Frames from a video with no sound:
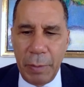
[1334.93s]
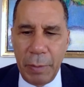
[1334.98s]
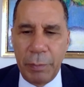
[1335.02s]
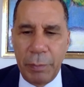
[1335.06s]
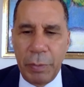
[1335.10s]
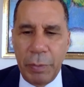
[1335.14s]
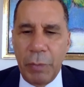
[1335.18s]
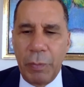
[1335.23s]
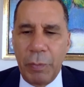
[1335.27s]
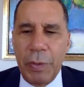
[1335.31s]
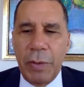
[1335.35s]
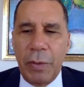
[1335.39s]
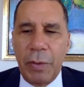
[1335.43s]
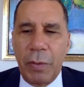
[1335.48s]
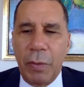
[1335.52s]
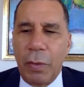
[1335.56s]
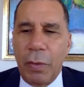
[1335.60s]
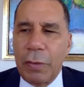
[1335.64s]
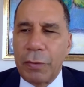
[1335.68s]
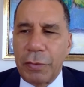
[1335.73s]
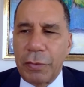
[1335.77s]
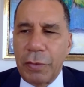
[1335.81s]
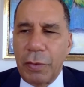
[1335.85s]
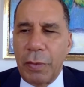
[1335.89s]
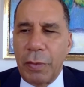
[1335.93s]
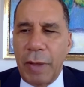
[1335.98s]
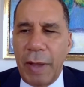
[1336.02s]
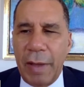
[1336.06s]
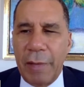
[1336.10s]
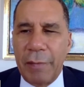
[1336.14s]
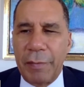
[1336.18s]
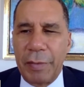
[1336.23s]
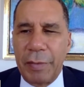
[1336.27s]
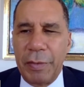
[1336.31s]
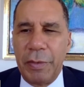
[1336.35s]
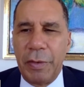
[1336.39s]
But we also
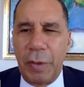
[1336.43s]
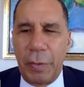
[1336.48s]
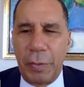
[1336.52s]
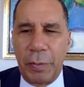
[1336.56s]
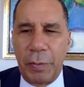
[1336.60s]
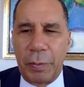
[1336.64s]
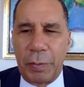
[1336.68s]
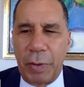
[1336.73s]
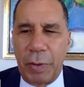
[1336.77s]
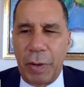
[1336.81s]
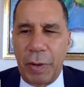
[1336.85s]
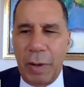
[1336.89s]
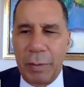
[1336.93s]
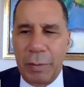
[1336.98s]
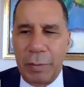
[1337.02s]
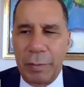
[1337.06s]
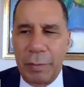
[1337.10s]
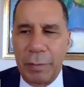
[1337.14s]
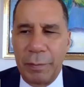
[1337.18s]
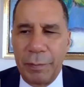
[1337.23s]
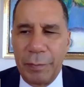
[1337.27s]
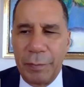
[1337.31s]
have another problem.